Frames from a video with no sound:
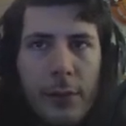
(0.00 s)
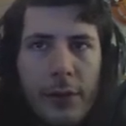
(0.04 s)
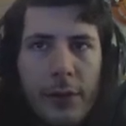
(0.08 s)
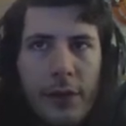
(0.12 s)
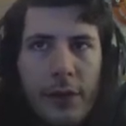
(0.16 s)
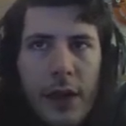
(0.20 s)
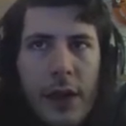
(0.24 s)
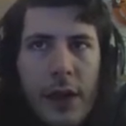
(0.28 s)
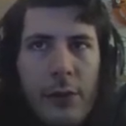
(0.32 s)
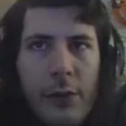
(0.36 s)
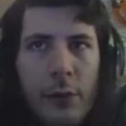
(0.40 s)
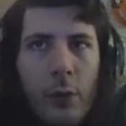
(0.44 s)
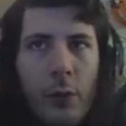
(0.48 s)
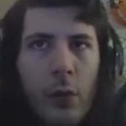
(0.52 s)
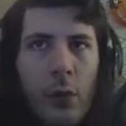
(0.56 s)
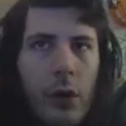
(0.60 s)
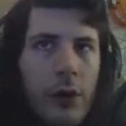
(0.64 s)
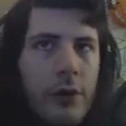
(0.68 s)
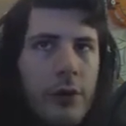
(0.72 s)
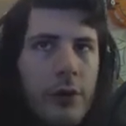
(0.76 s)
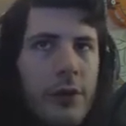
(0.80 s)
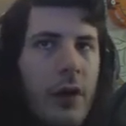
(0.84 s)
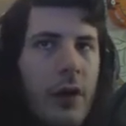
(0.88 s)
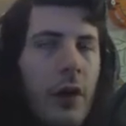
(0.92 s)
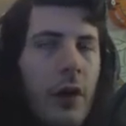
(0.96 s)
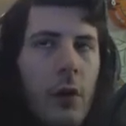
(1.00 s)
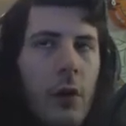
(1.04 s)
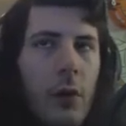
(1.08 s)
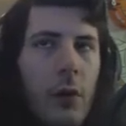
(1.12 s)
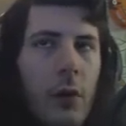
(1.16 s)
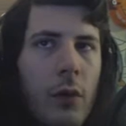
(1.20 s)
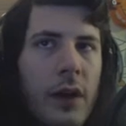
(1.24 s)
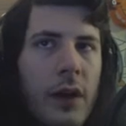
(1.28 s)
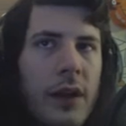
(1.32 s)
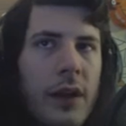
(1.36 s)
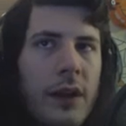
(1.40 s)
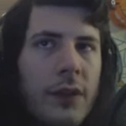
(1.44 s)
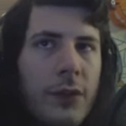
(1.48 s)
They weren't
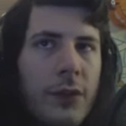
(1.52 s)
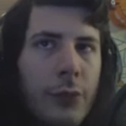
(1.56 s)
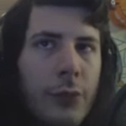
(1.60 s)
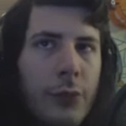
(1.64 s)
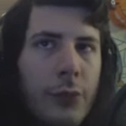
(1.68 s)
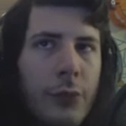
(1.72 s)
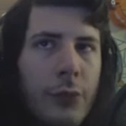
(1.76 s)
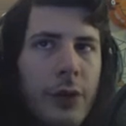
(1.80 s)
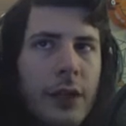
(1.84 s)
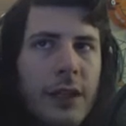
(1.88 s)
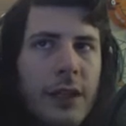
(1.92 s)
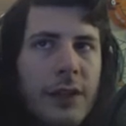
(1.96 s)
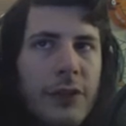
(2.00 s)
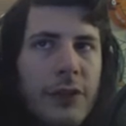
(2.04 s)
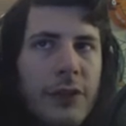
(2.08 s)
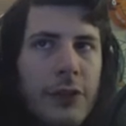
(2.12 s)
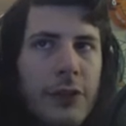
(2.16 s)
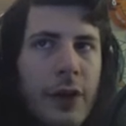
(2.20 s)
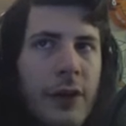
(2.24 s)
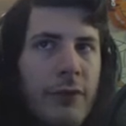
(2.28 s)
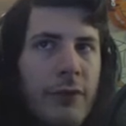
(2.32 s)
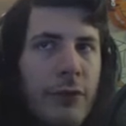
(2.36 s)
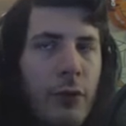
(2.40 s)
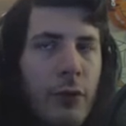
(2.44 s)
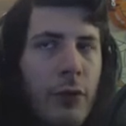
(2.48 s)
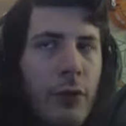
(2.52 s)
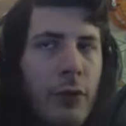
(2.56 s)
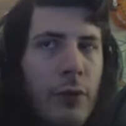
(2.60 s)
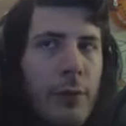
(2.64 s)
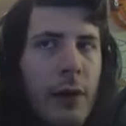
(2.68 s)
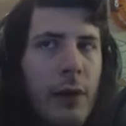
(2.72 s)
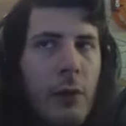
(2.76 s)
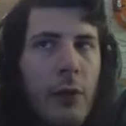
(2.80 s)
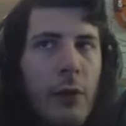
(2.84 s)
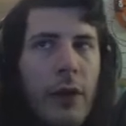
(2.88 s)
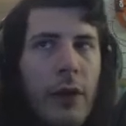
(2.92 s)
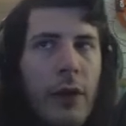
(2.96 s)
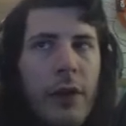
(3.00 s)
always really straightforward
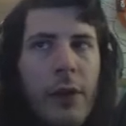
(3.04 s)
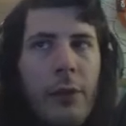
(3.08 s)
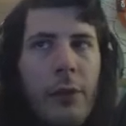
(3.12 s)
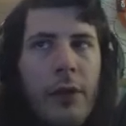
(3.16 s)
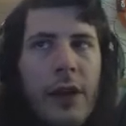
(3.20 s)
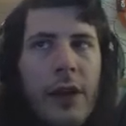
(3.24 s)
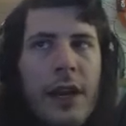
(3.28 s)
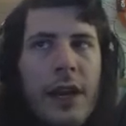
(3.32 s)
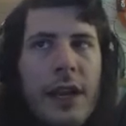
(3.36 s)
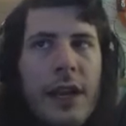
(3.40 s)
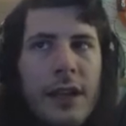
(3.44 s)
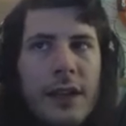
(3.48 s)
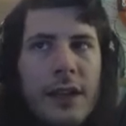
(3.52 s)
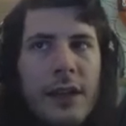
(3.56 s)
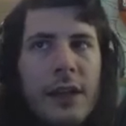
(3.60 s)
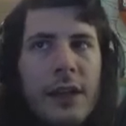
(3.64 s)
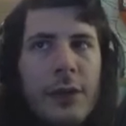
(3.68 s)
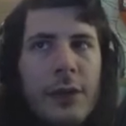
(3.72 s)
about where they were hidden.